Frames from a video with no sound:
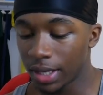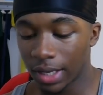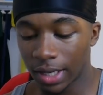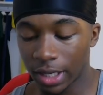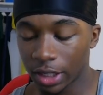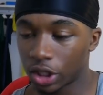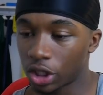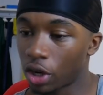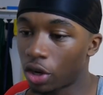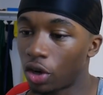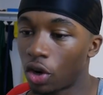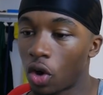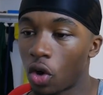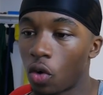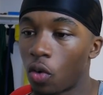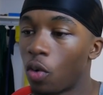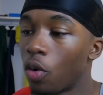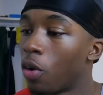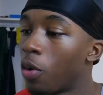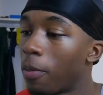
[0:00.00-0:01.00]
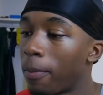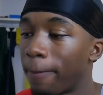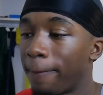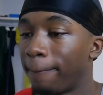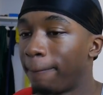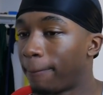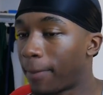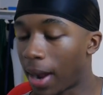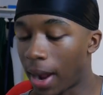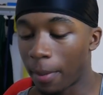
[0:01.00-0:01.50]
let y'all know
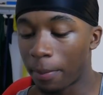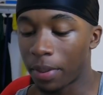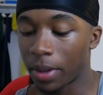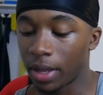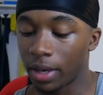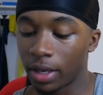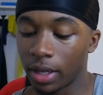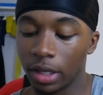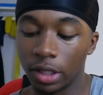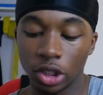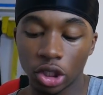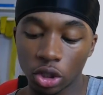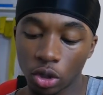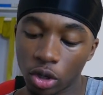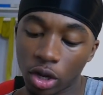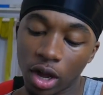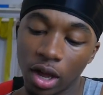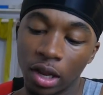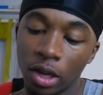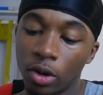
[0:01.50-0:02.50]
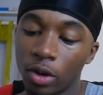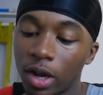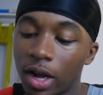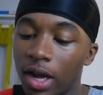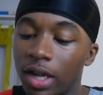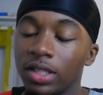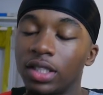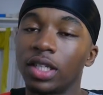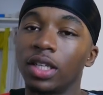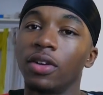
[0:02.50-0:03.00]
my opinion, show y'all a little
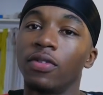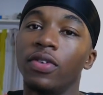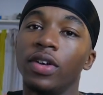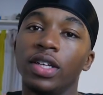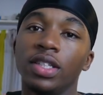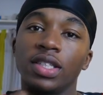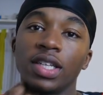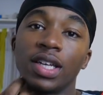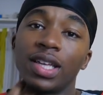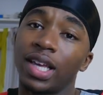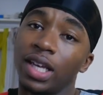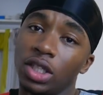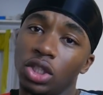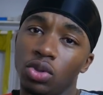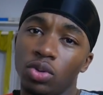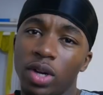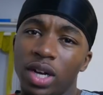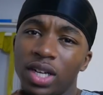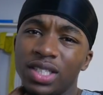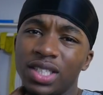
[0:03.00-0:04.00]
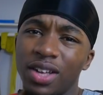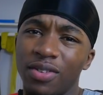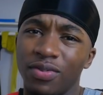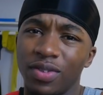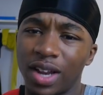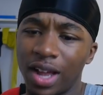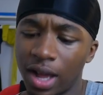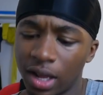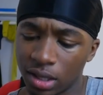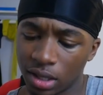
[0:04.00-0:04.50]
content of his in case you guys have
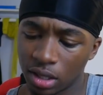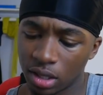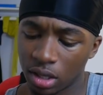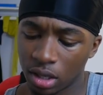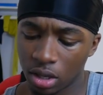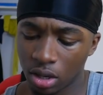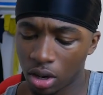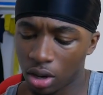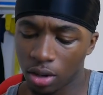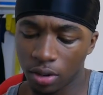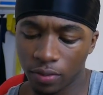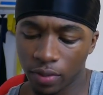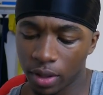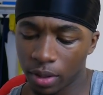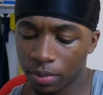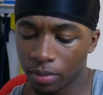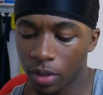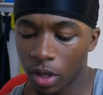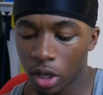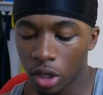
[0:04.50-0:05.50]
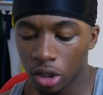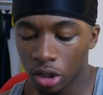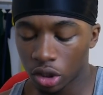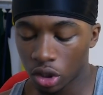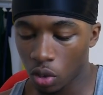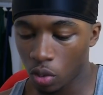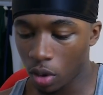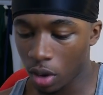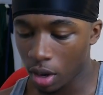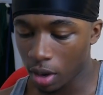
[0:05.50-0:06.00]
not heard of him.
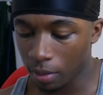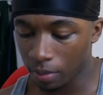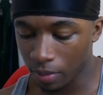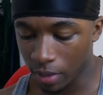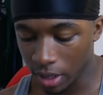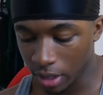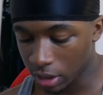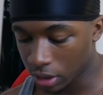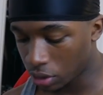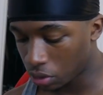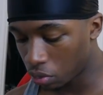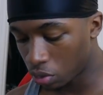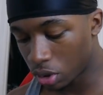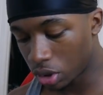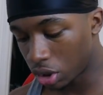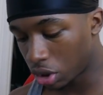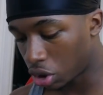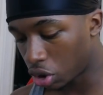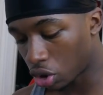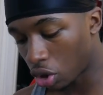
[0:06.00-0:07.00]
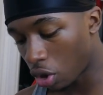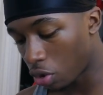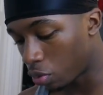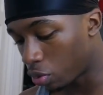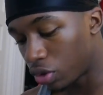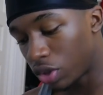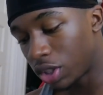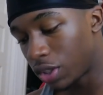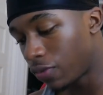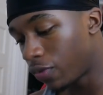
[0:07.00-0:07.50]
So I guess we could just start with this